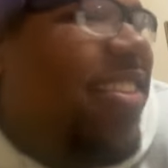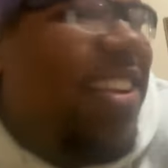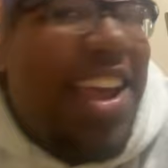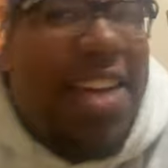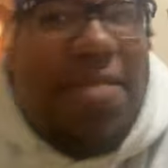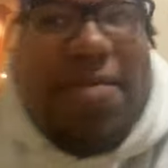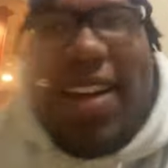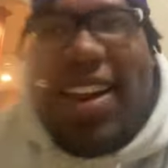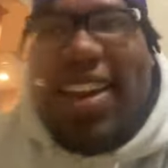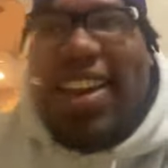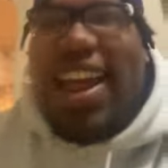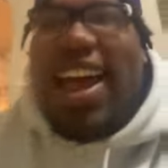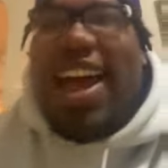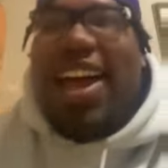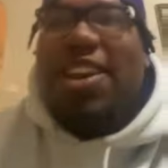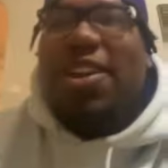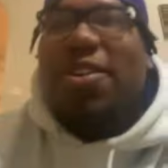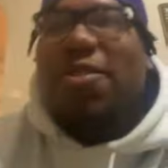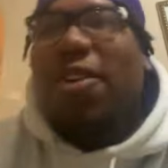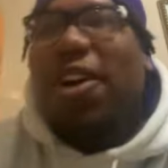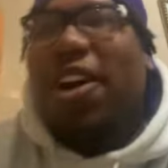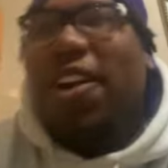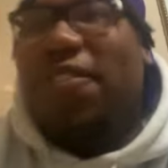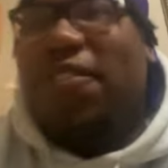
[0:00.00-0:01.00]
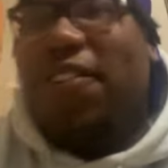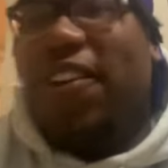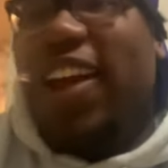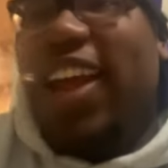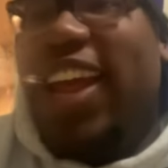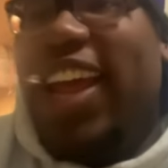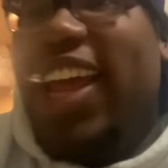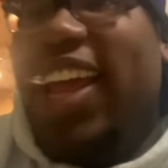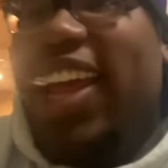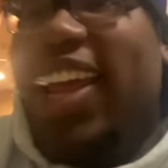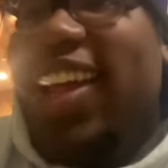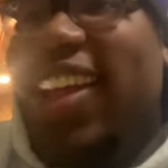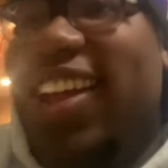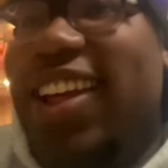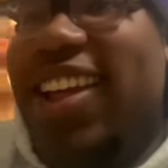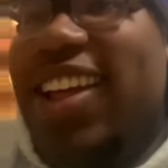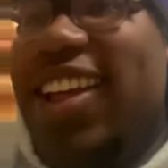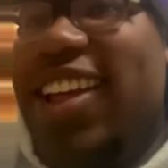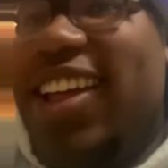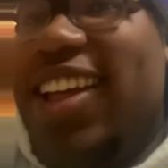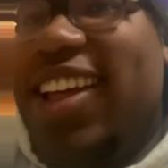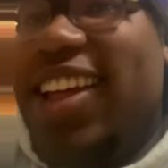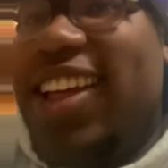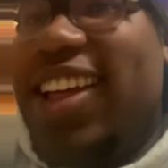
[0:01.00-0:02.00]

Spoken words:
I got to take my dad to work for 8.